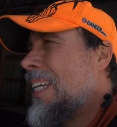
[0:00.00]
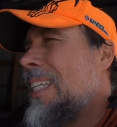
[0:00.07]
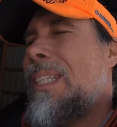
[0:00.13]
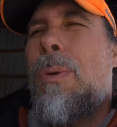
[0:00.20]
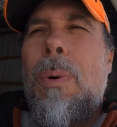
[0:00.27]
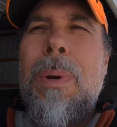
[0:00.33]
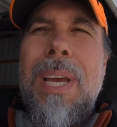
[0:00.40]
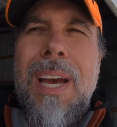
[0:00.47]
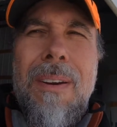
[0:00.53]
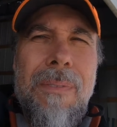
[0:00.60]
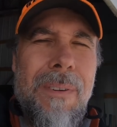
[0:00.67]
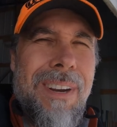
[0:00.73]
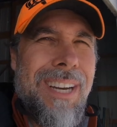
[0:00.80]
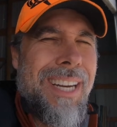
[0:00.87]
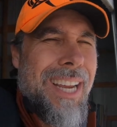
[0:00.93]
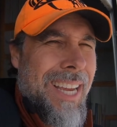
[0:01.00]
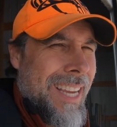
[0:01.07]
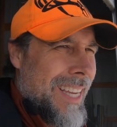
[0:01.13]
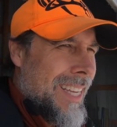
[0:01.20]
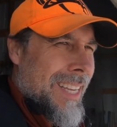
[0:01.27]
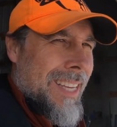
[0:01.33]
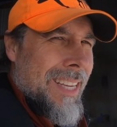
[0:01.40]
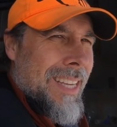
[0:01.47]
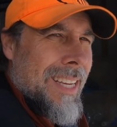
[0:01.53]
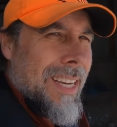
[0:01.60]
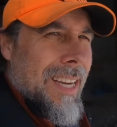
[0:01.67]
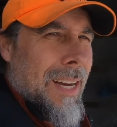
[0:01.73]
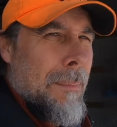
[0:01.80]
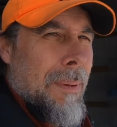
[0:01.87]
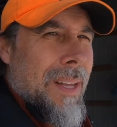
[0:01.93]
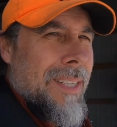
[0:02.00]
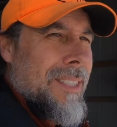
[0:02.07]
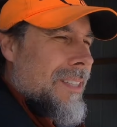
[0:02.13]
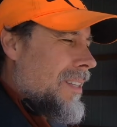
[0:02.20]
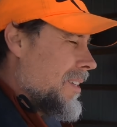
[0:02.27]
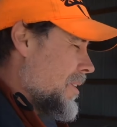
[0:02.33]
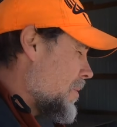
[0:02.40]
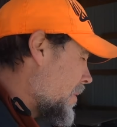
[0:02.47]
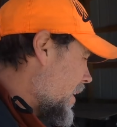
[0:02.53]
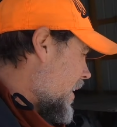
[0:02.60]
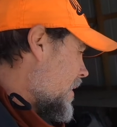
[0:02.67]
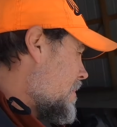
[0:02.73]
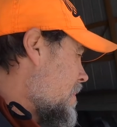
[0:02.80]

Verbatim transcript: That's what we got for you today. God bless. Go get them.